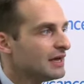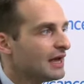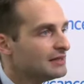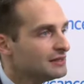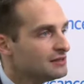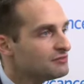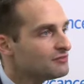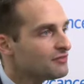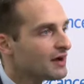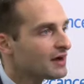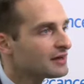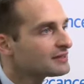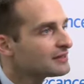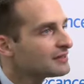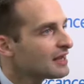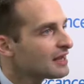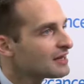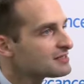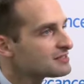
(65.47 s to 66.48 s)
And in
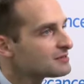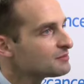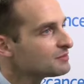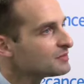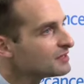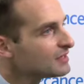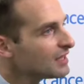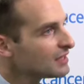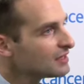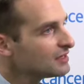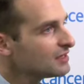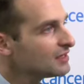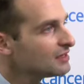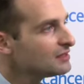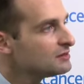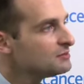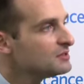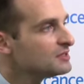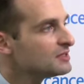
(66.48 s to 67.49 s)
fact, there are some
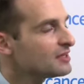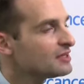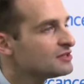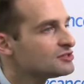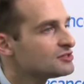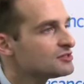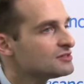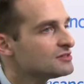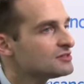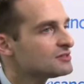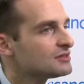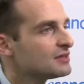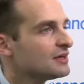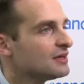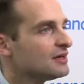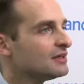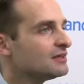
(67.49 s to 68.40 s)
technical limitations.